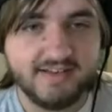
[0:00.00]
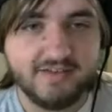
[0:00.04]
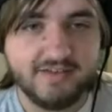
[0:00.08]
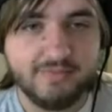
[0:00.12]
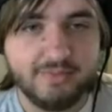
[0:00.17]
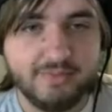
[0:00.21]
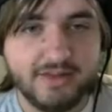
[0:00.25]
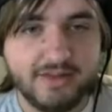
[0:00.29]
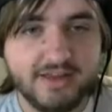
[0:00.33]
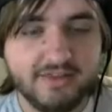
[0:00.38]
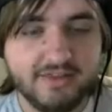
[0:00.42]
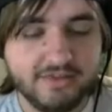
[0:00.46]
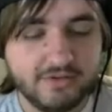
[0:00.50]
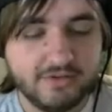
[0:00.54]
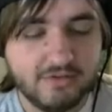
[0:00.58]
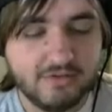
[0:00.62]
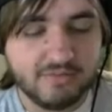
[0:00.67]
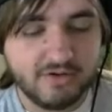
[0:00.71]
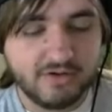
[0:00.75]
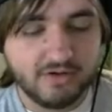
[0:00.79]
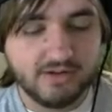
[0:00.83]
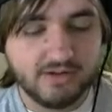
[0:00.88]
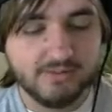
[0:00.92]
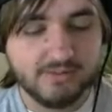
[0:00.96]
I've played through
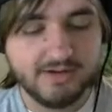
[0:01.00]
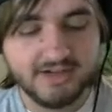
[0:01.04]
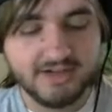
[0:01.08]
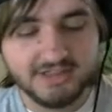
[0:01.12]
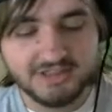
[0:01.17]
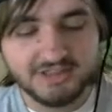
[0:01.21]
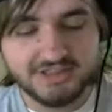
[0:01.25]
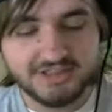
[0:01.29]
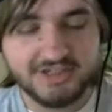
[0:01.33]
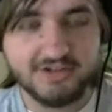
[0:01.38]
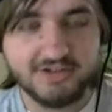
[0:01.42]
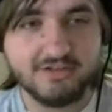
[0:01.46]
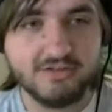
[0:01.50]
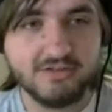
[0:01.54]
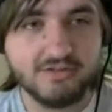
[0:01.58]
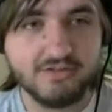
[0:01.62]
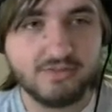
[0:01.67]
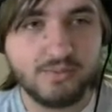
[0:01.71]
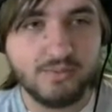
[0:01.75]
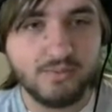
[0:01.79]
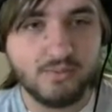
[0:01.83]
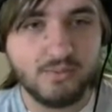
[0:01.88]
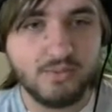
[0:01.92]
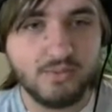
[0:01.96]
Pokemon
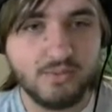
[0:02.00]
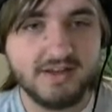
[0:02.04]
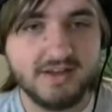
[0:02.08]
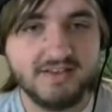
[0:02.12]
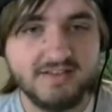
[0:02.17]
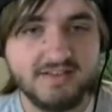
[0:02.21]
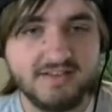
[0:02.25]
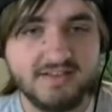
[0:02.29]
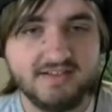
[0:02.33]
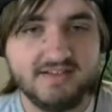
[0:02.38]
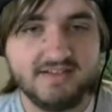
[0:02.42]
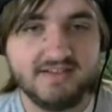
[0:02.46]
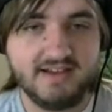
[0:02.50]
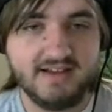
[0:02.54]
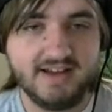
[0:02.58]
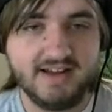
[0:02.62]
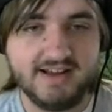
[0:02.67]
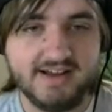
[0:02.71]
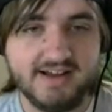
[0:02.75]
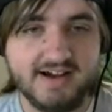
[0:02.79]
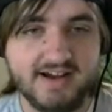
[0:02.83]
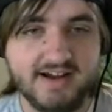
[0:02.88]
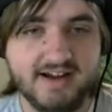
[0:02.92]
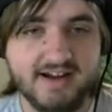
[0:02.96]
Shield once. I
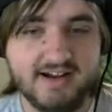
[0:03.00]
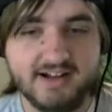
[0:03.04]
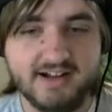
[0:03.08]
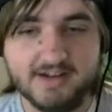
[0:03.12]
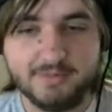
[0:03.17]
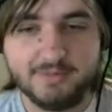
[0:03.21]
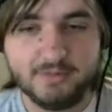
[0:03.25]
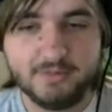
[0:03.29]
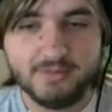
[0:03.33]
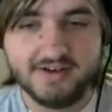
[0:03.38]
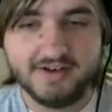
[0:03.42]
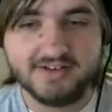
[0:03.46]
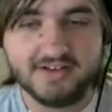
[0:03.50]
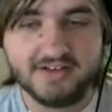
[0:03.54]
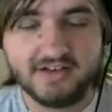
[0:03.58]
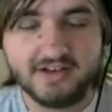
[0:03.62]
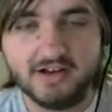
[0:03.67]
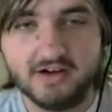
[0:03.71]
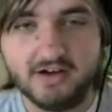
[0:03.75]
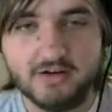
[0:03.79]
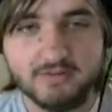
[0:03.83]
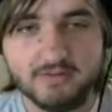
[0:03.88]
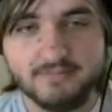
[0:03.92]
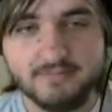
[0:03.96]
got it a couple weeks
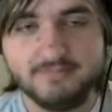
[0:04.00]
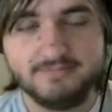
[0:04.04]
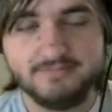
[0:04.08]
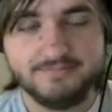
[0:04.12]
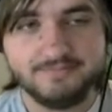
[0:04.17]
ago.